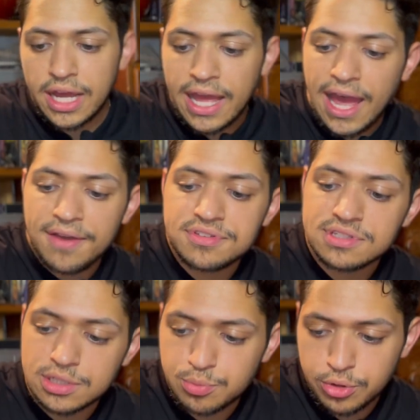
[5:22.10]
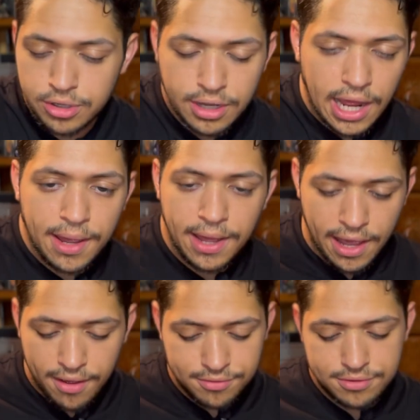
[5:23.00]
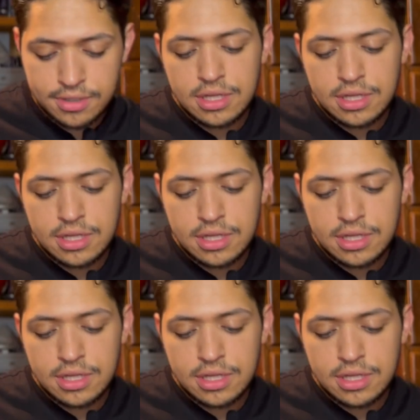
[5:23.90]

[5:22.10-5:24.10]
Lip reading: I have sleepwear. I have